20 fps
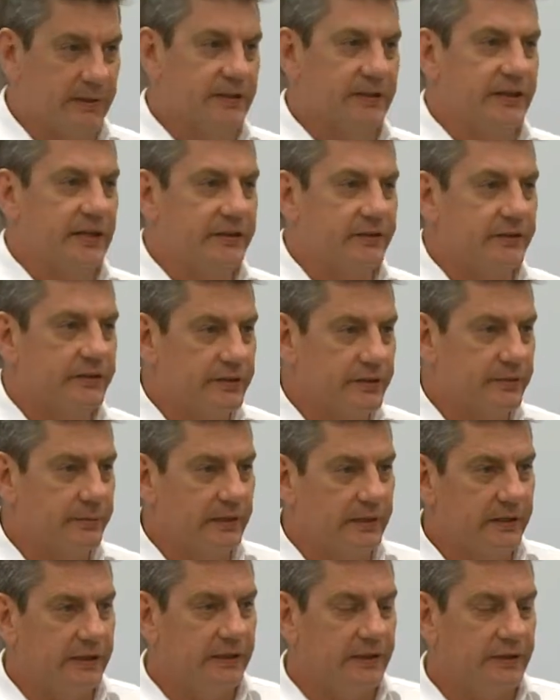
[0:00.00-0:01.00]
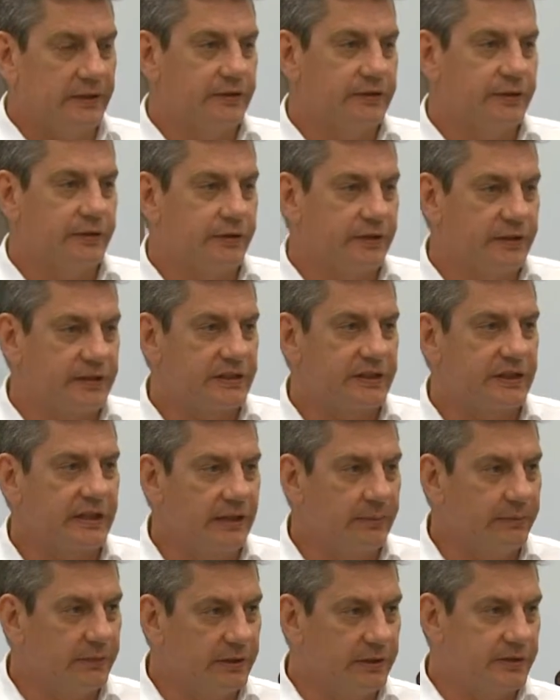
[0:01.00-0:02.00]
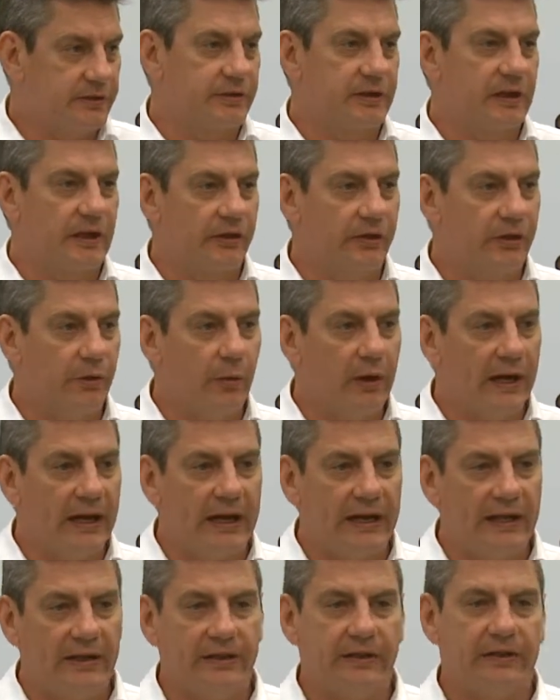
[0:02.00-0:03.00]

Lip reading: There's a national disability insurance scheme that's on the way.